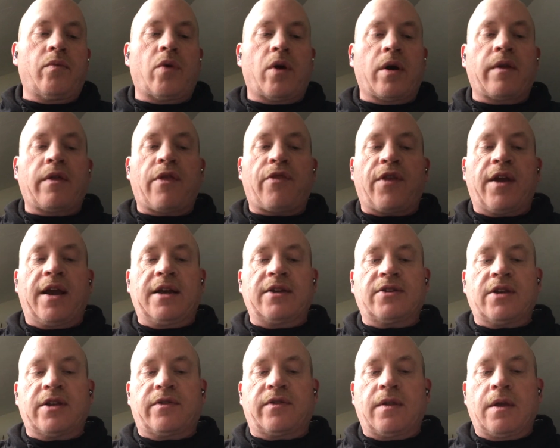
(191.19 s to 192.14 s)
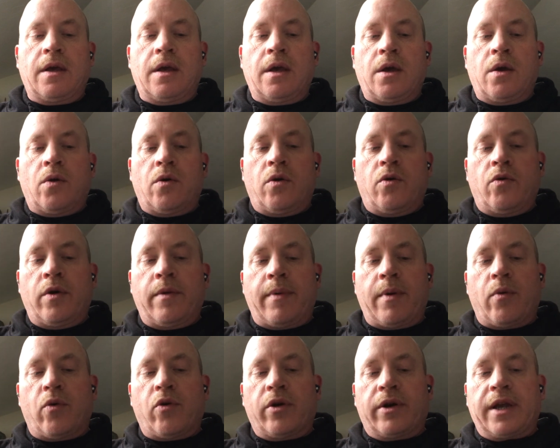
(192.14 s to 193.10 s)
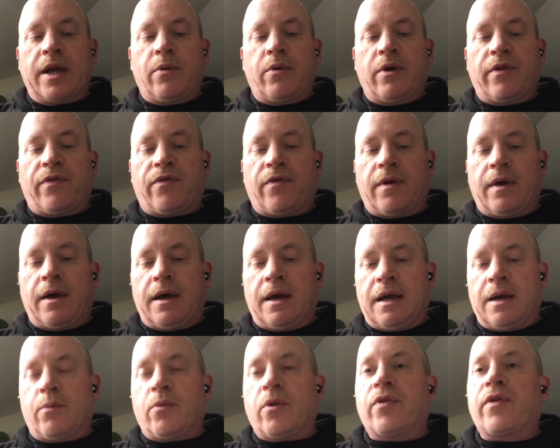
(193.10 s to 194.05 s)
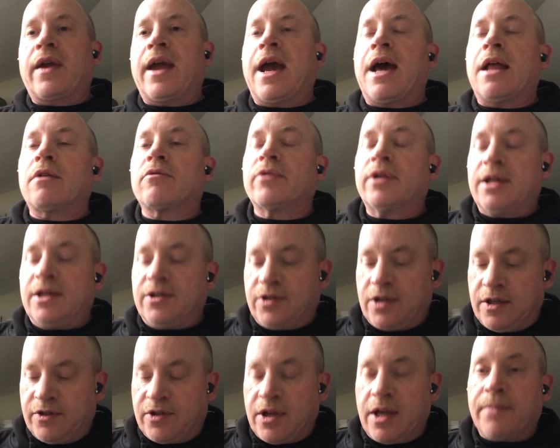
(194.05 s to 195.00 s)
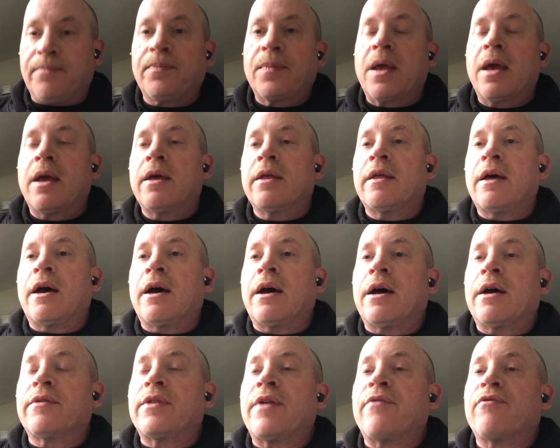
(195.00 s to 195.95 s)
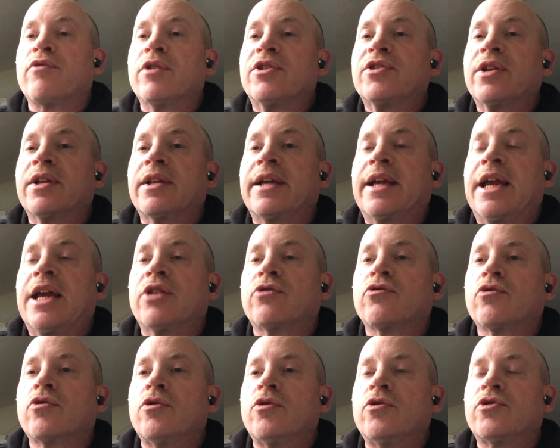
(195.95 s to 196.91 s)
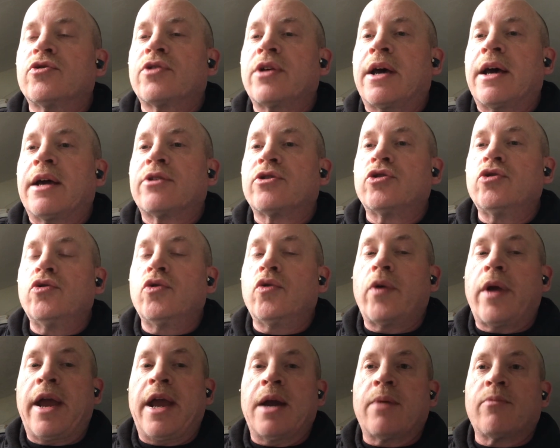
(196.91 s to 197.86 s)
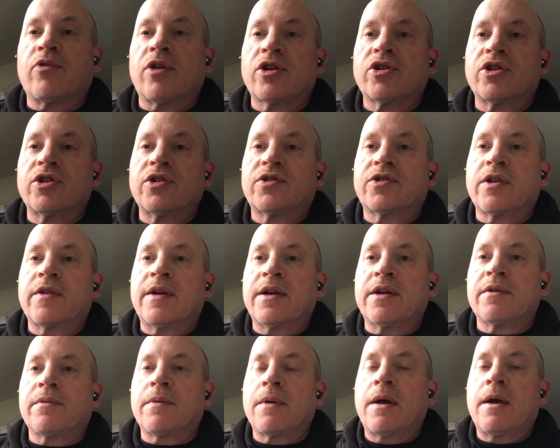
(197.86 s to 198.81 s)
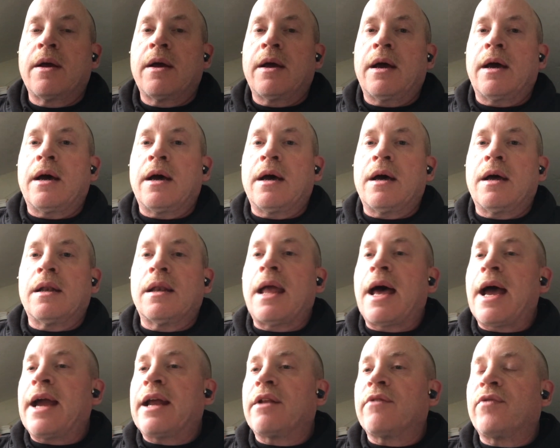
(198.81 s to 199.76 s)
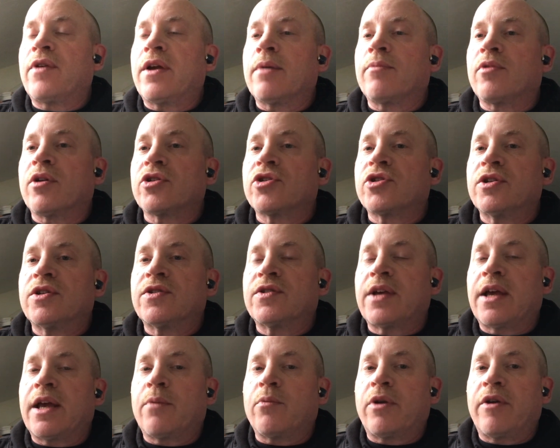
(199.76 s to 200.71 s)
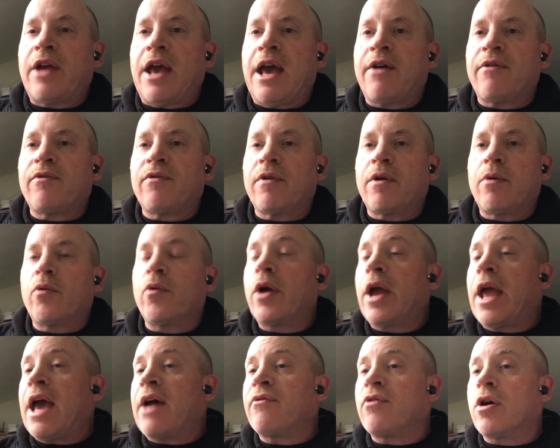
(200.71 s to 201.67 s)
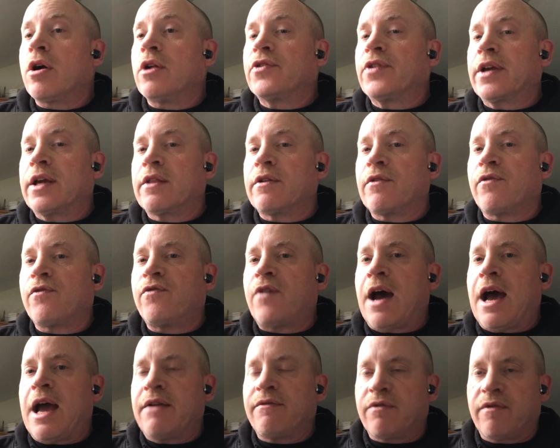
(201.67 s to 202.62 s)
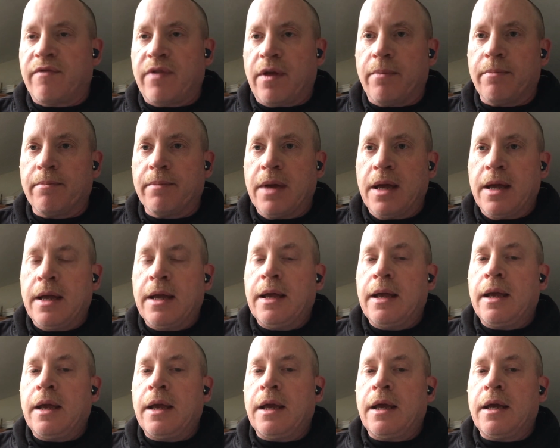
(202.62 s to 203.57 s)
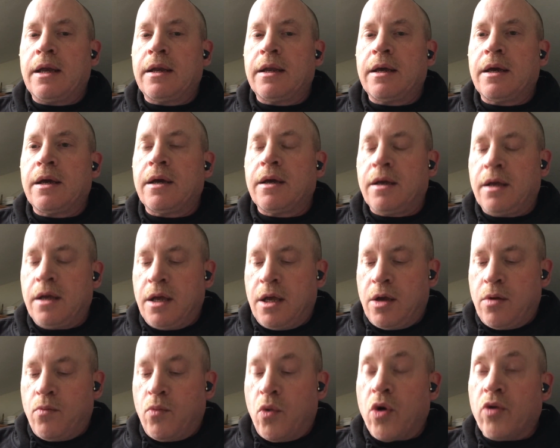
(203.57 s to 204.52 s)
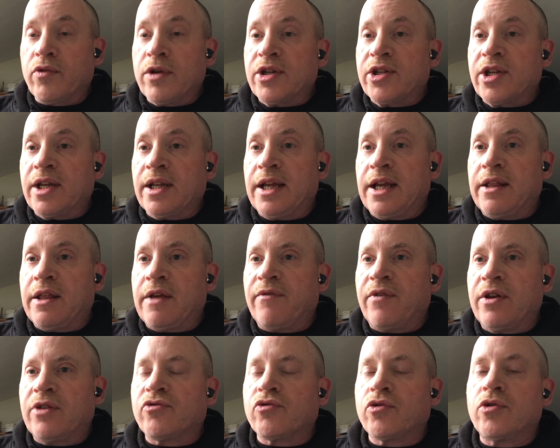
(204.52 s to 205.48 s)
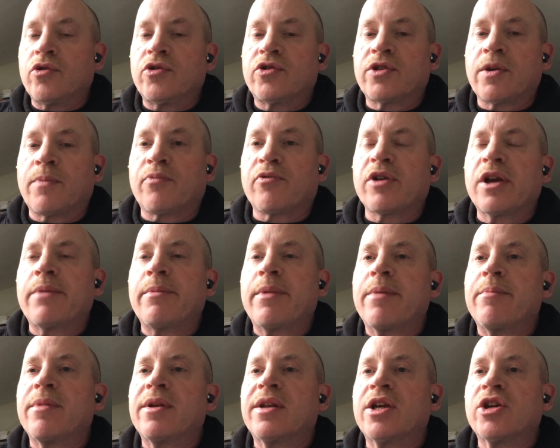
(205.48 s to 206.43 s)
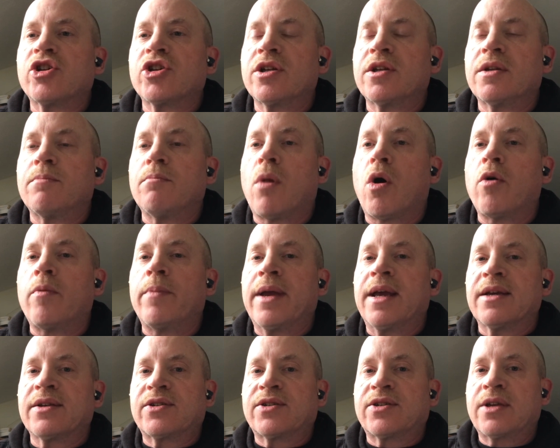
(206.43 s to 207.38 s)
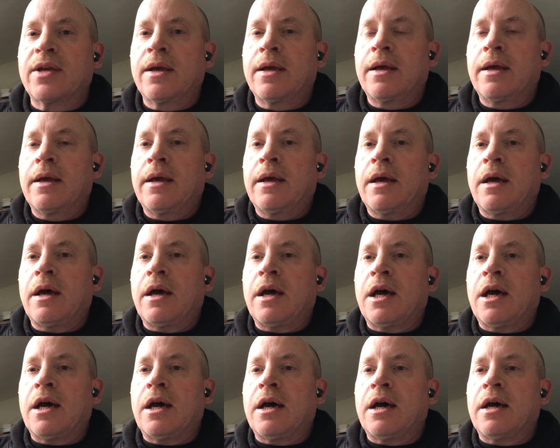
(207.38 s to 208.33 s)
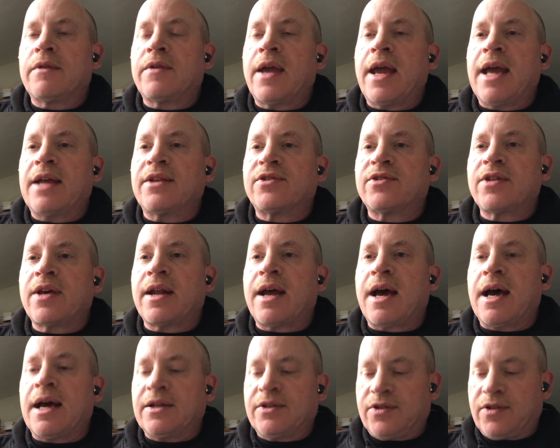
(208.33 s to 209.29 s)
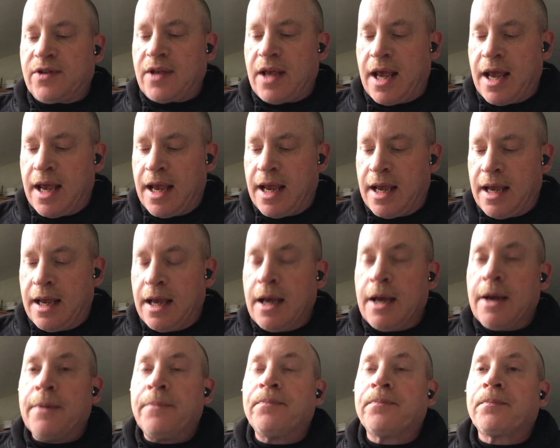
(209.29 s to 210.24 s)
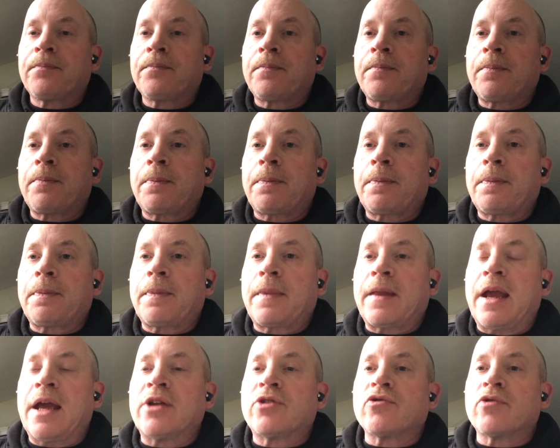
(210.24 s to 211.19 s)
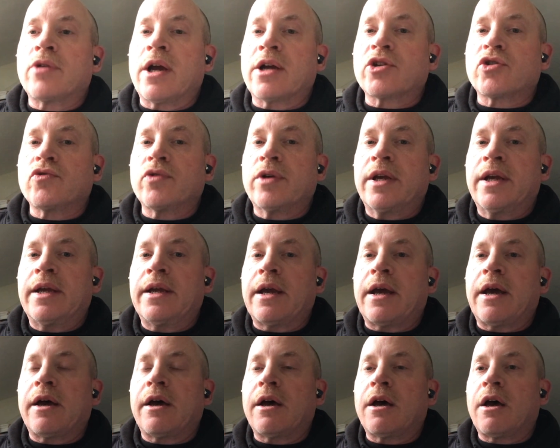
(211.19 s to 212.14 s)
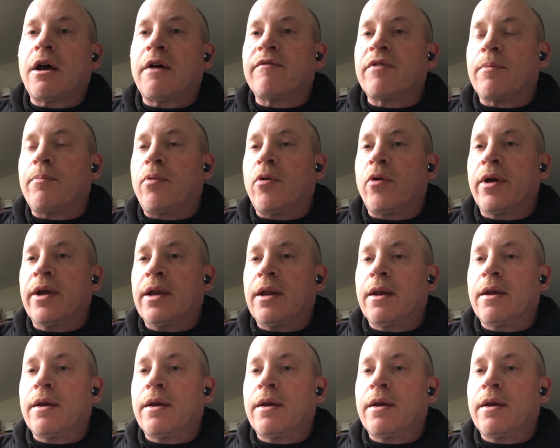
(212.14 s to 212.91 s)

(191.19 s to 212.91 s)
one of the things that we've been working with uh, with galleries is that uh, they've recently introduced uh, two new airbrushes to their uh, line of airbrushes, and we have we have altogether five of them. And uh, more recently, they've introduced the premium edition Mobius. Uh, they had sent us a introductory of the point